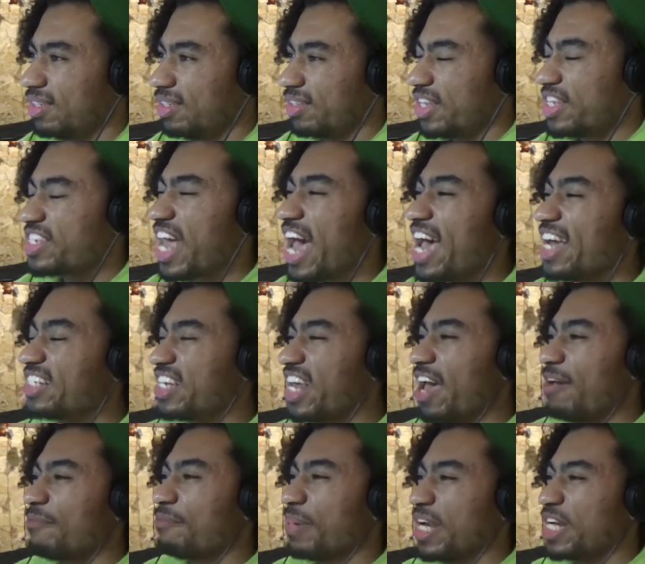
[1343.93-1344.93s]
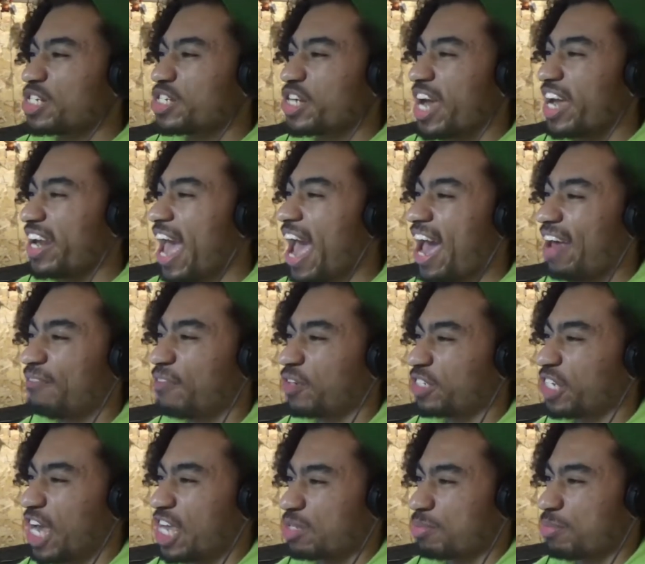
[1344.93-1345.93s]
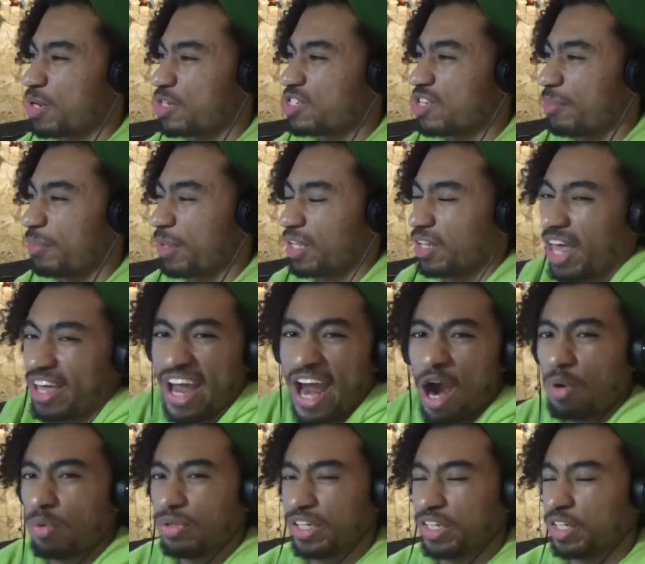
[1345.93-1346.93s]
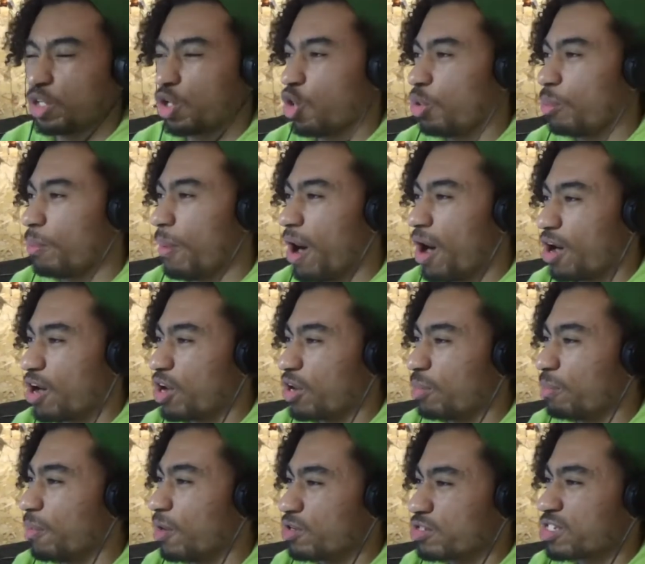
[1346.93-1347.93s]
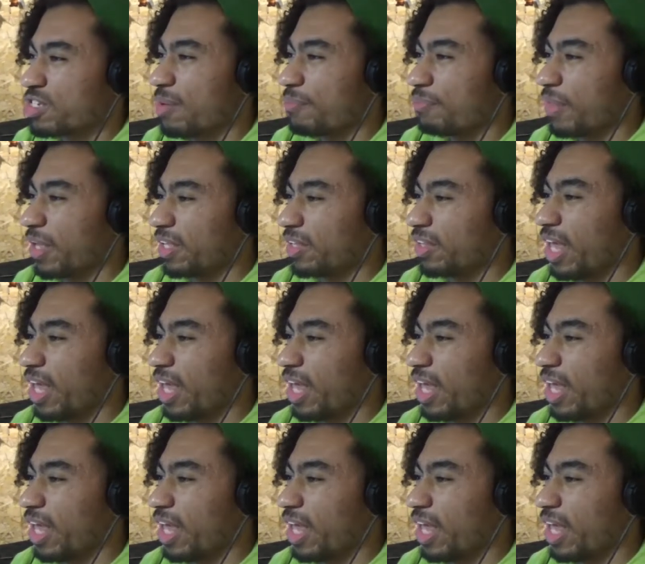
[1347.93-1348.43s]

This had to have been a giant advertisement or something like Harold and Kumar or something,